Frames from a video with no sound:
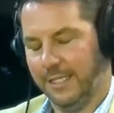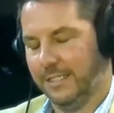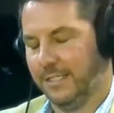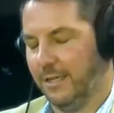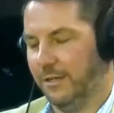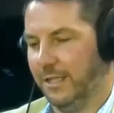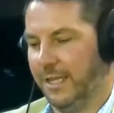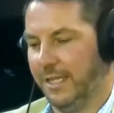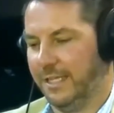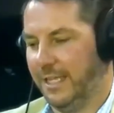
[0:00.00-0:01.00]
So,
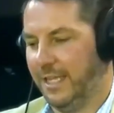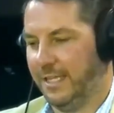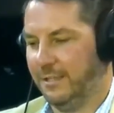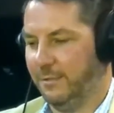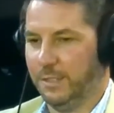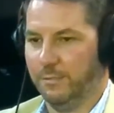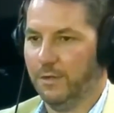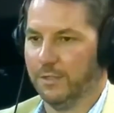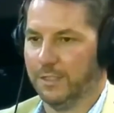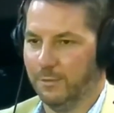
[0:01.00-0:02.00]
it was
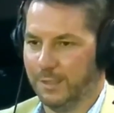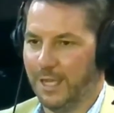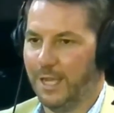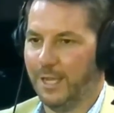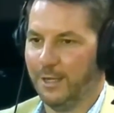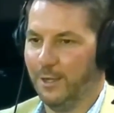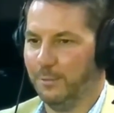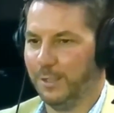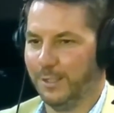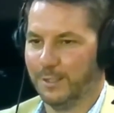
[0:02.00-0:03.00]
reverse. It was an
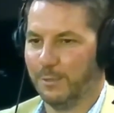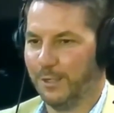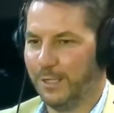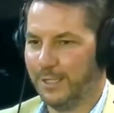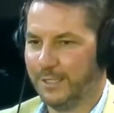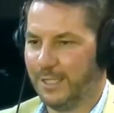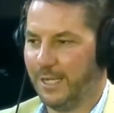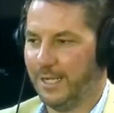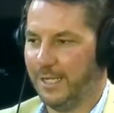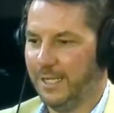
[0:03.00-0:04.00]
eye-opening experience.
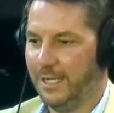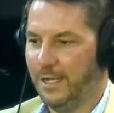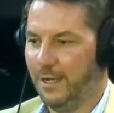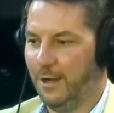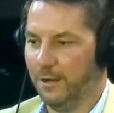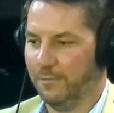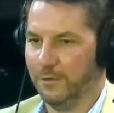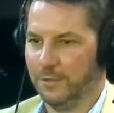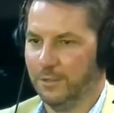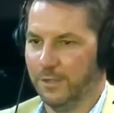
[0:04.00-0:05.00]
They our
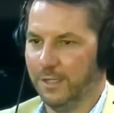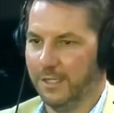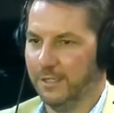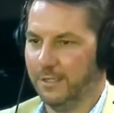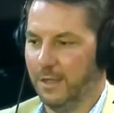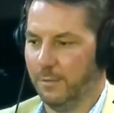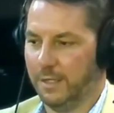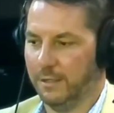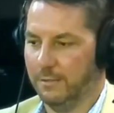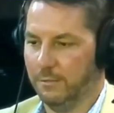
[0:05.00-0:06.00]
first string, I
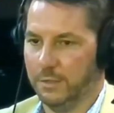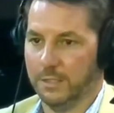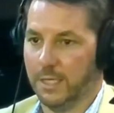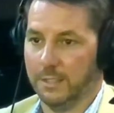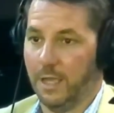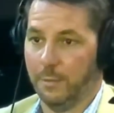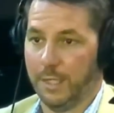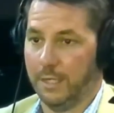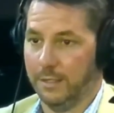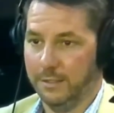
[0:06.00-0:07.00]
mean, we just got
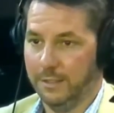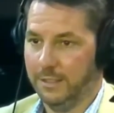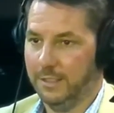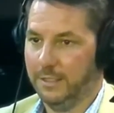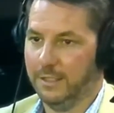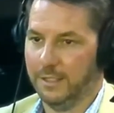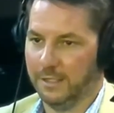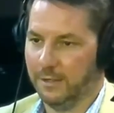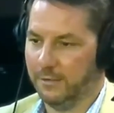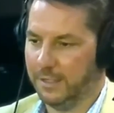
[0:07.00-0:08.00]
dominated,
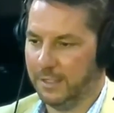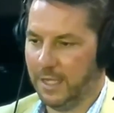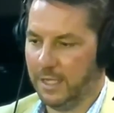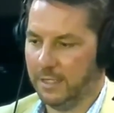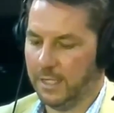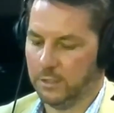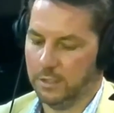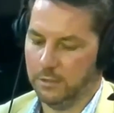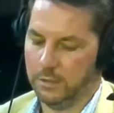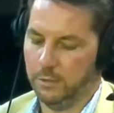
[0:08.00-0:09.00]
and actually
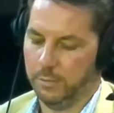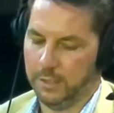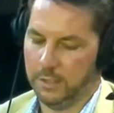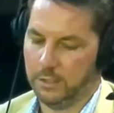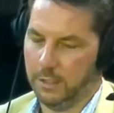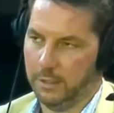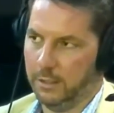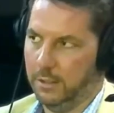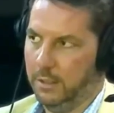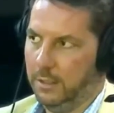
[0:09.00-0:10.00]
those two played each
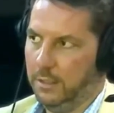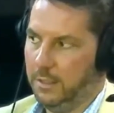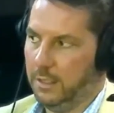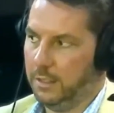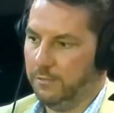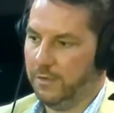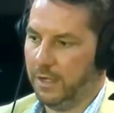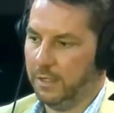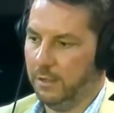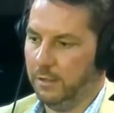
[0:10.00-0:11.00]
other in the
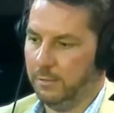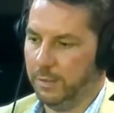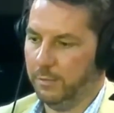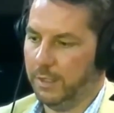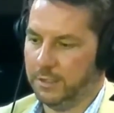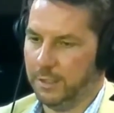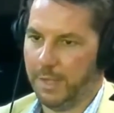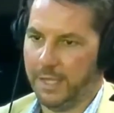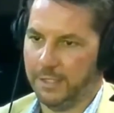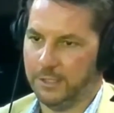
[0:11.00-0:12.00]
final. I remember watching the
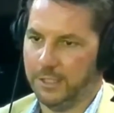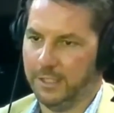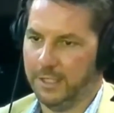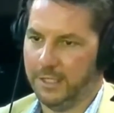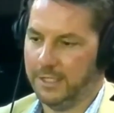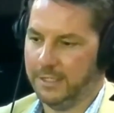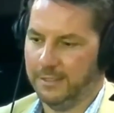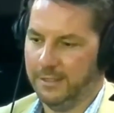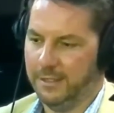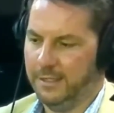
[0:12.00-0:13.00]
match,
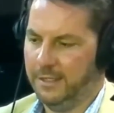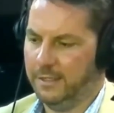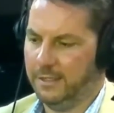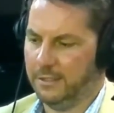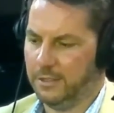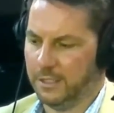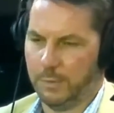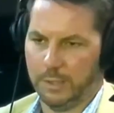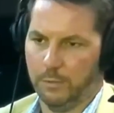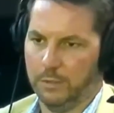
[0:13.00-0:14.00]
and the Czechs
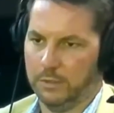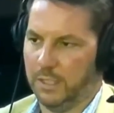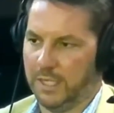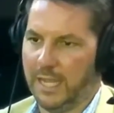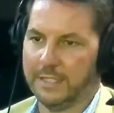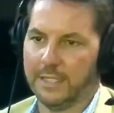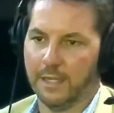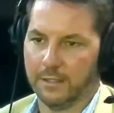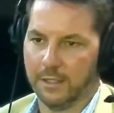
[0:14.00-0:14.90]
beat the Polish like 8-0.